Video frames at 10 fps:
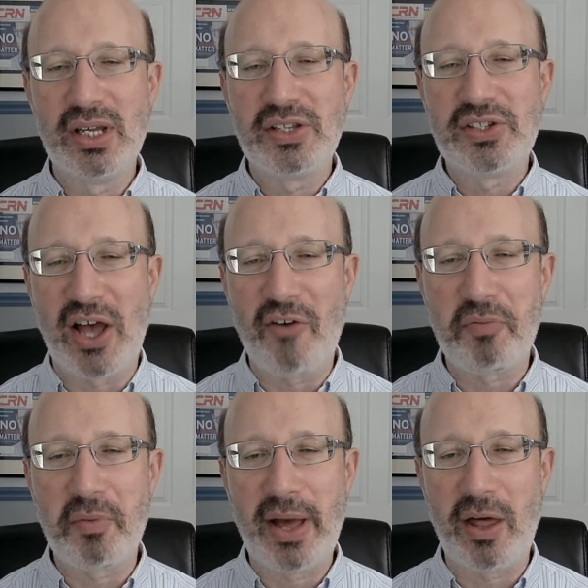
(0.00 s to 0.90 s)

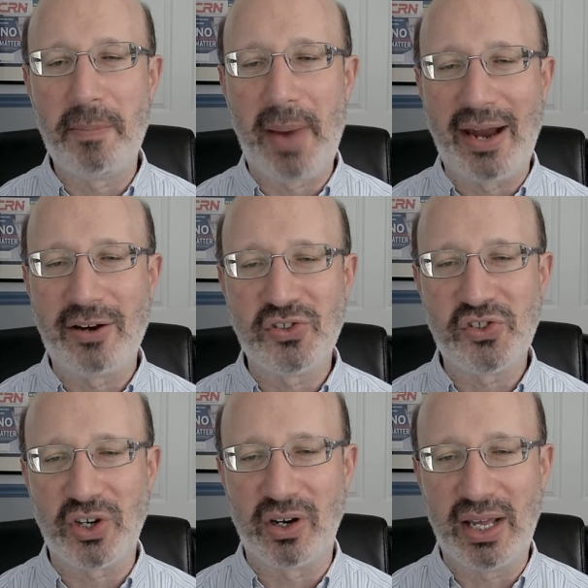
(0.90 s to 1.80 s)
self-propelled buyer's
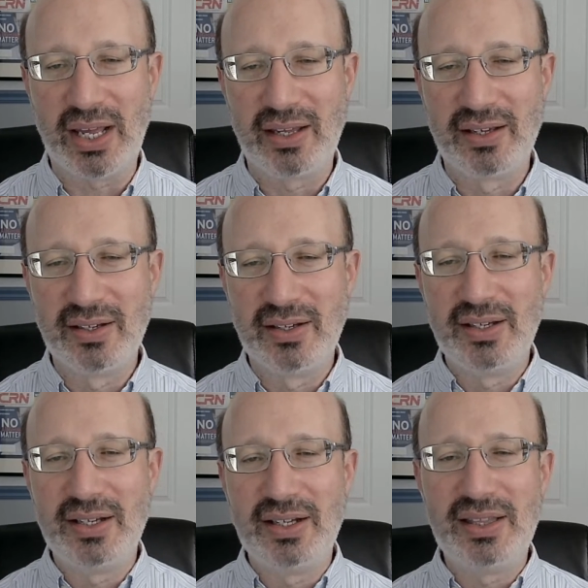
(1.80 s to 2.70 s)
journey,
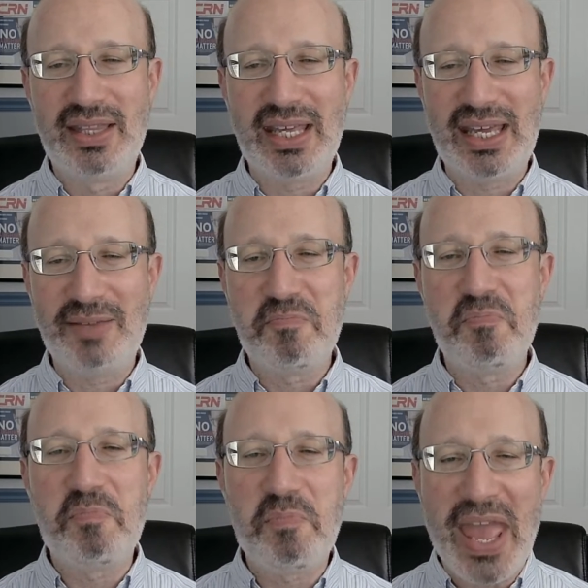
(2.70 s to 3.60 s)
the
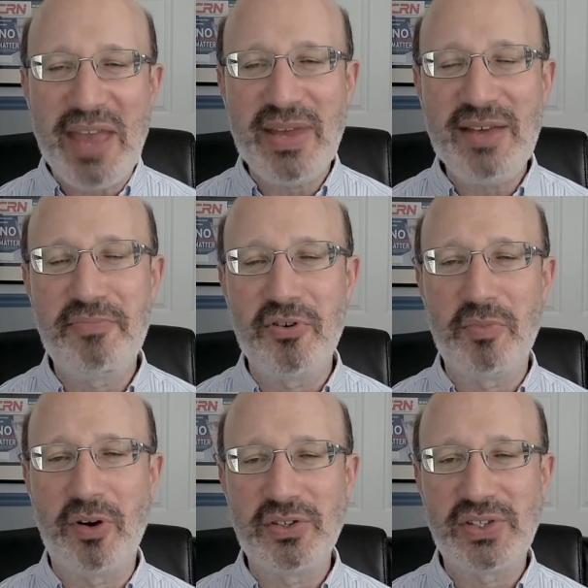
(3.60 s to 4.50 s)
baby
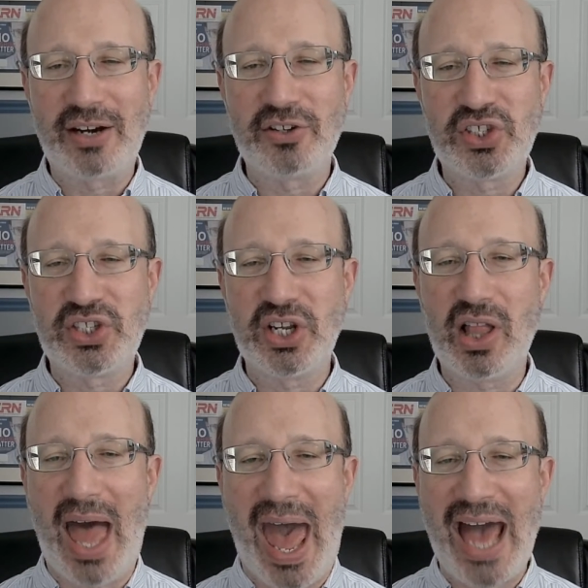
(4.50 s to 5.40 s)
boomers that are
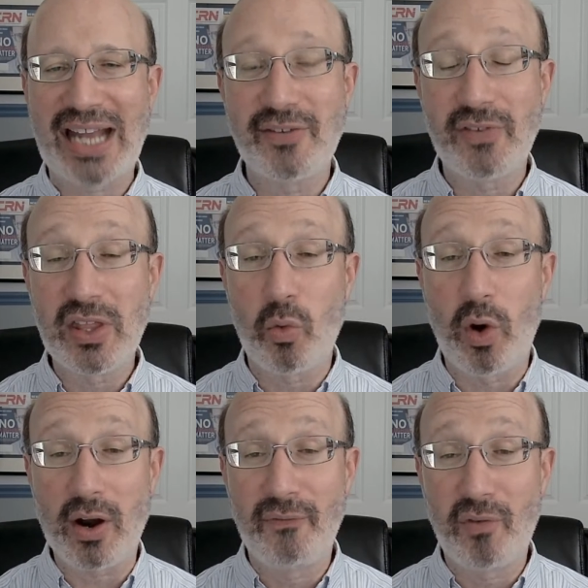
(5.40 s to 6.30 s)
still active in the
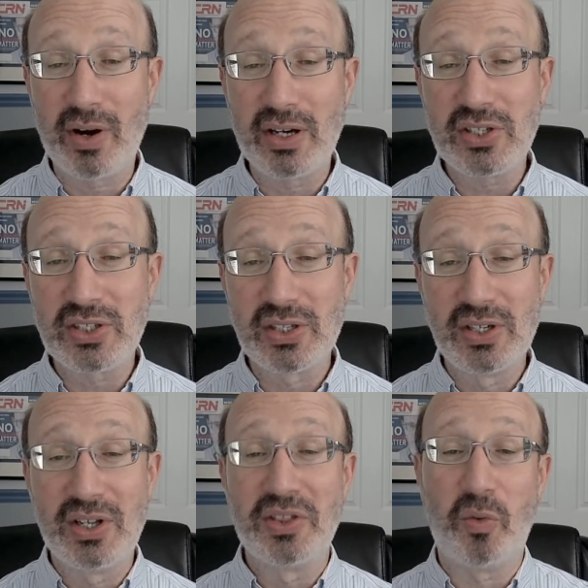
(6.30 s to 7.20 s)
workforce,
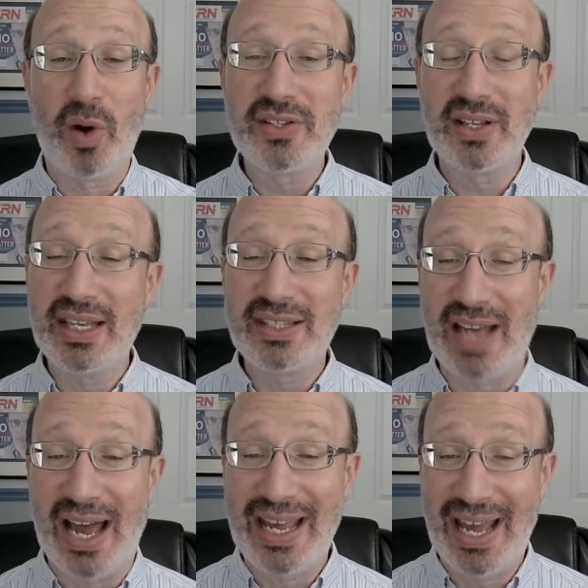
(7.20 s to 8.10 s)
the ones at least
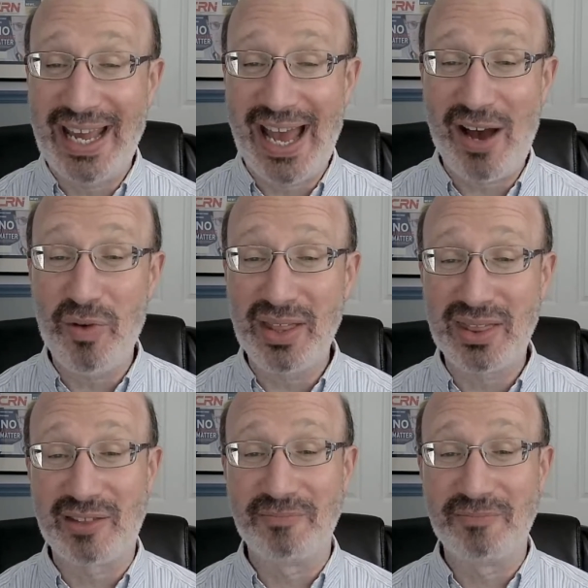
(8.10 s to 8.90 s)
I hang out with,